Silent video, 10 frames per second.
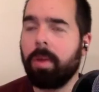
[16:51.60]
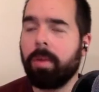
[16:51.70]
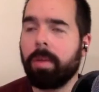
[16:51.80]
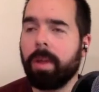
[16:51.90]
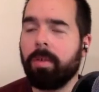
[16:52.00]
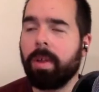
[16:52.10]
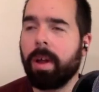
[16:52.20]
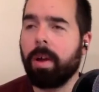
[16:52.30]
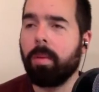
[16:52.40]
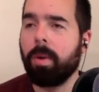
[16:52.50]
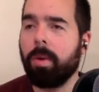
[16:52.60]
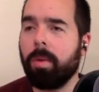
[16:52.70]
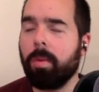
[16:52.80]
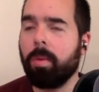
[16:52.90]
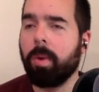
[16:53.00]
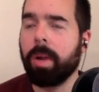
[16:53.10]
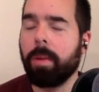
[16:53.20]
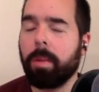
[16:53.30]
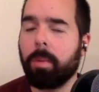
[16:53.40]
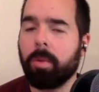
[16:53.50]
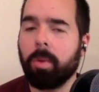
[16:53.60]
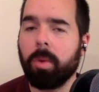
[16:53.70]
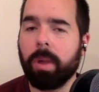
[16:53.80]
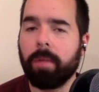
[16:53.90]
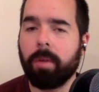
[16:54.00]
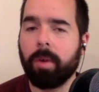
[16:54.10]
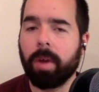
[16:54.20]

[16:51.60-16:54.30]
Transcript: reached a stage there where we weren't able to pursue it any further.